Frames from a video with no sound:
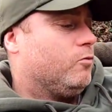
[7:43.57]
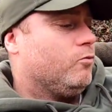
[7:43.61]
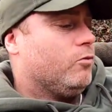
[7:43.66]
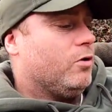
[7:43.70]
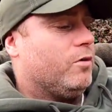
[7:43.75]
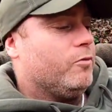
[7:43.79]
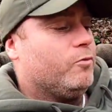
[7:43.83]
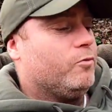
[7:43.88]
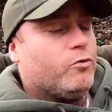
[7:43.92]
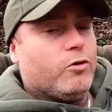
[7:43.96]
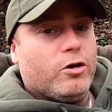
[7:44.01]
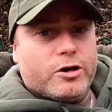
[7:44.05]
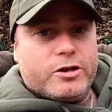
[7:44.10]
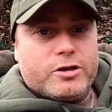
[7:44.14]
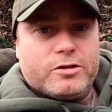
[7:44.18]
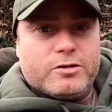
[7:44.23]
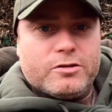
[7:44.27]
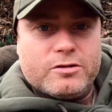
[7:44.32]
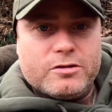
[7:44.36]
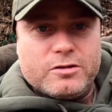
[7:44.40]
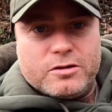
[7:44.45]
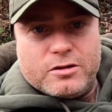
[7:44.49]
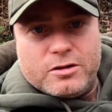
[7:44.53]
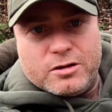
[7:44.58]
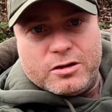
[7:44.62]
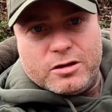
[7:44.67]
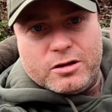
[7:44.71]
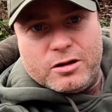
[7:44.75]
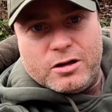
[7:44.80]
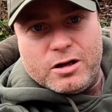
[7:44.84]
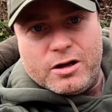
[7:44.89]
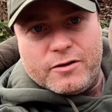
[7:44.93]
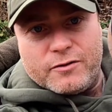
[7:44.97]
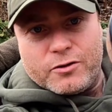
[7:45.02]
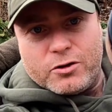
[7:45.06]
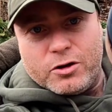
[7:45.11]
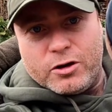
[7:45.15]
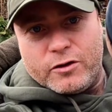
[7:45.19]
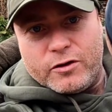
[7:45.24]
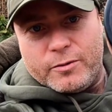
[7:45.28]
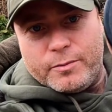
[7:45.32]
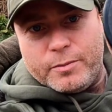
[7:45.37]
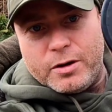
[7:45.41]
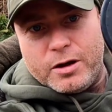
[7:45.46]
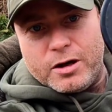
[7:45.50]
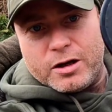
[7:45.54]
One rod, I've
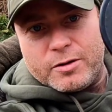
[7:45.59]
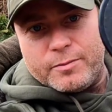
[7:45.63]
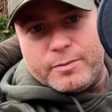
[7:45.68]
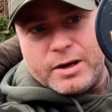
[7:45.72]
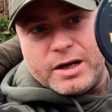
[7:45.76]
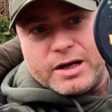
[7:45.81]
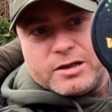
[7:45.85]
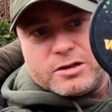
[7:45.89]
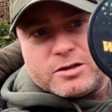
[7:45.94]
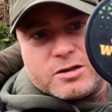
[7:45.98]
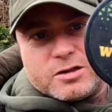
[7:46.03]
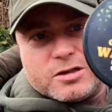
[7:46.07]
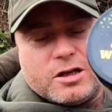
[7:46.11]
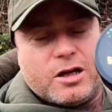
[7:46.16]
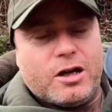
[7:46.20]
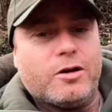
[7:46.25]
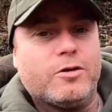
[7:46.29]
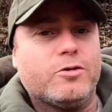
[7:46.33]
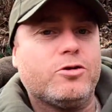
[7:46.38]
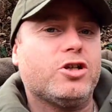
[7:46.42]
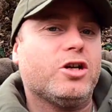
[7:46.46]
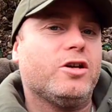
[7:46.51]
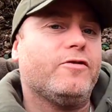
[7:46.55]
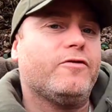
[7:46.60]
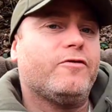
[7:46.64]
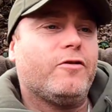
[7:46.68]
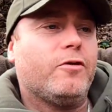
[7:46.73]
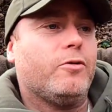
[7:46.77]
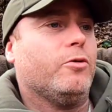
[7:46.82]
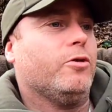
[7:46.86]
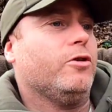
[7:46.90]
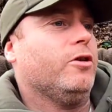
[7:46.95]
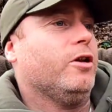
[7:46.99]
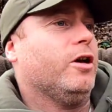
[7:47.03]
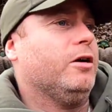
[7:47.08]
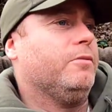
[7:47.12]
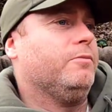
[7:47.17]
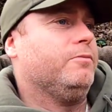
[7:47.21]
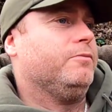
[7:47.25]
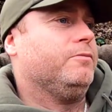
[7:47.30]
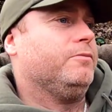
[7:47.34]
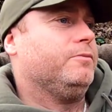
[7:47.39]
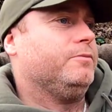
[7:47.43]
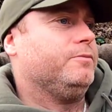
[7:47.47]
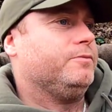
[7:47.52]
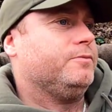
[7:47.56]
got the Parker Baits OG Fruit and Nut
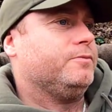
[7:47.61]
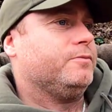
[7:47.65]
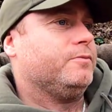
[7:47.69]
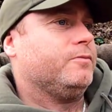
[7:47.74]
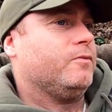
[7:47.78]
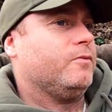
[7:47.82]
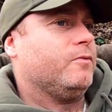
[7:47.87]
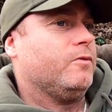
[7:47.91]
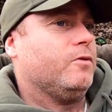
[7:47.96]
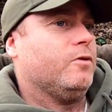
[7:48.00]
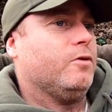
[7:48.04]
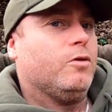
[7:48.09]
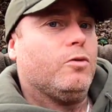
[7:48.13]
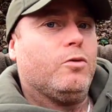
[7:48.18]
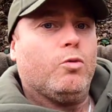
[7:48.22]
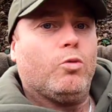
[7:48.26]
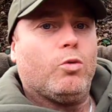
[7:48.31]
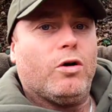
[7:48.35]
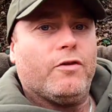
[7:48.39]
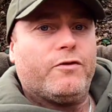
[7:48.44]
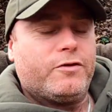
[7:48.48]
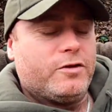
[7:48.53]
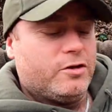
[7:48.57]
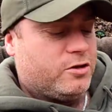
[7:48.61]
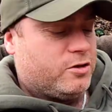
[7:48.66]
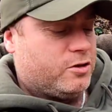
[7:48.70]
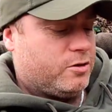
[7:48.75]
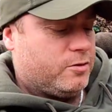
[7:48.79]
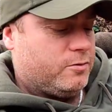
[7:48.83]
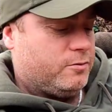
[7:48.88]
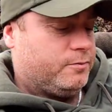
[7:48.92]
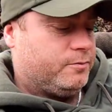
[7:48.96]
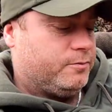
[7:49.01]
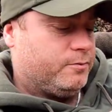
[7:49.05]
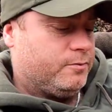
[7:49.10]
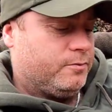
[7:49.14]
wafters,